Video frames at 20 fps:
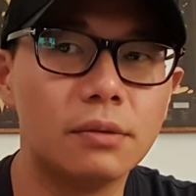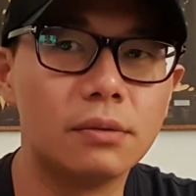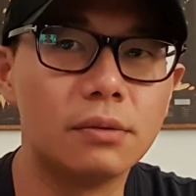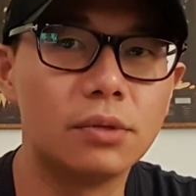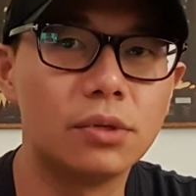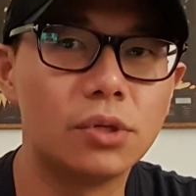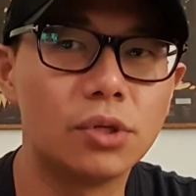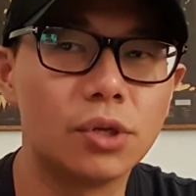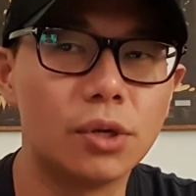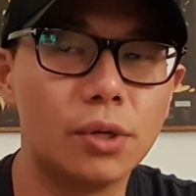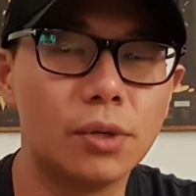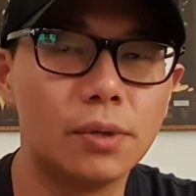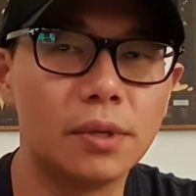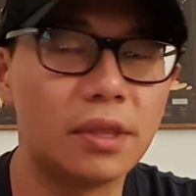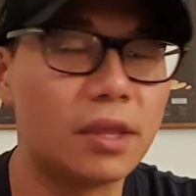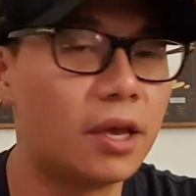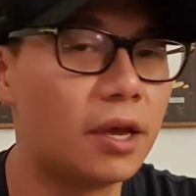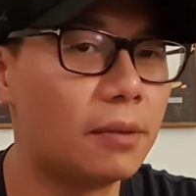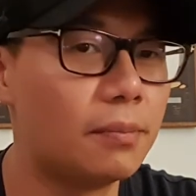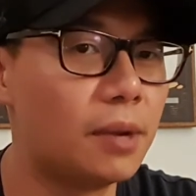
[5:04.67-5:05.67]
showing
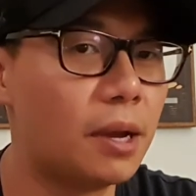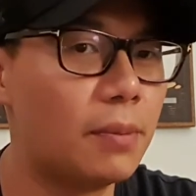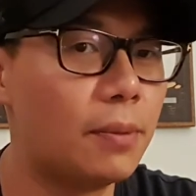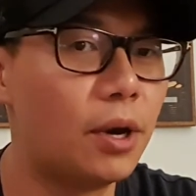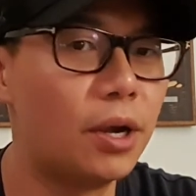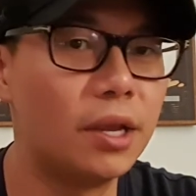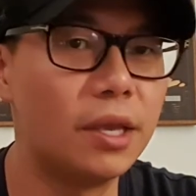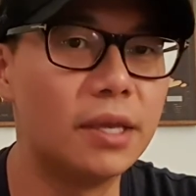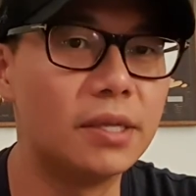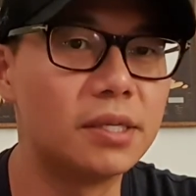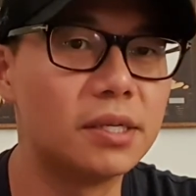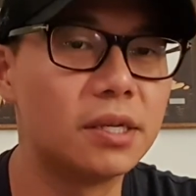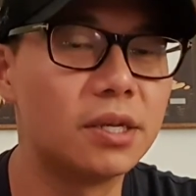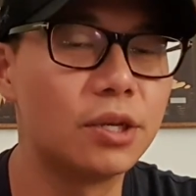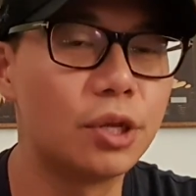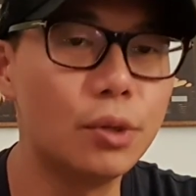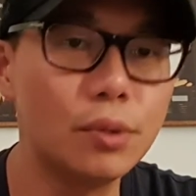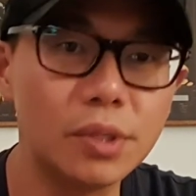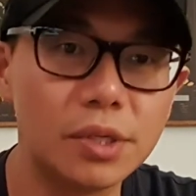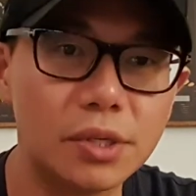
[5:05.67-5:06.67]
that my body is in
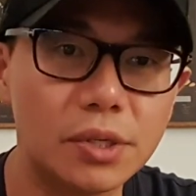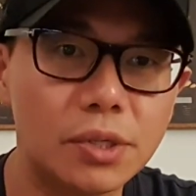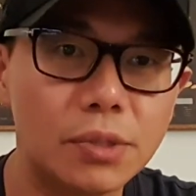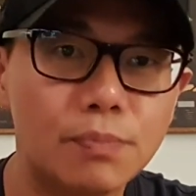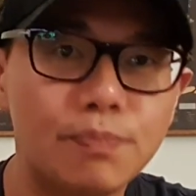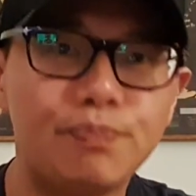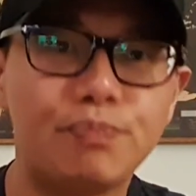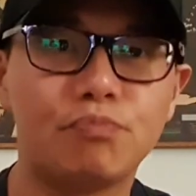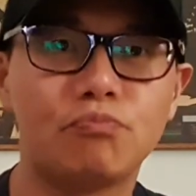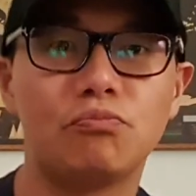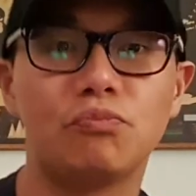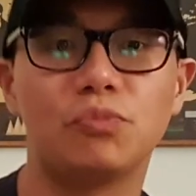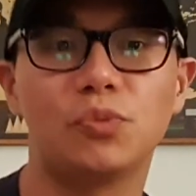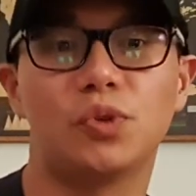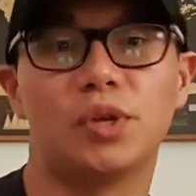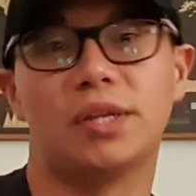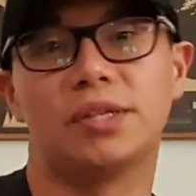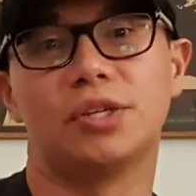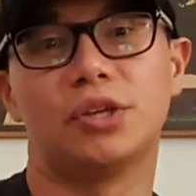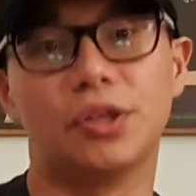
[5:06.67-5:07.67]
ketosis. So
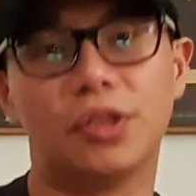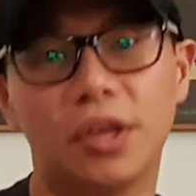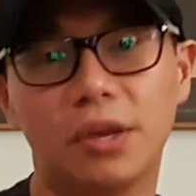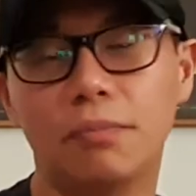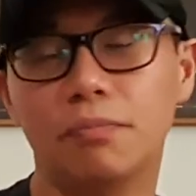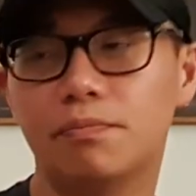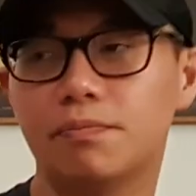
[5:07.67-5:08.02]
that's a good thing.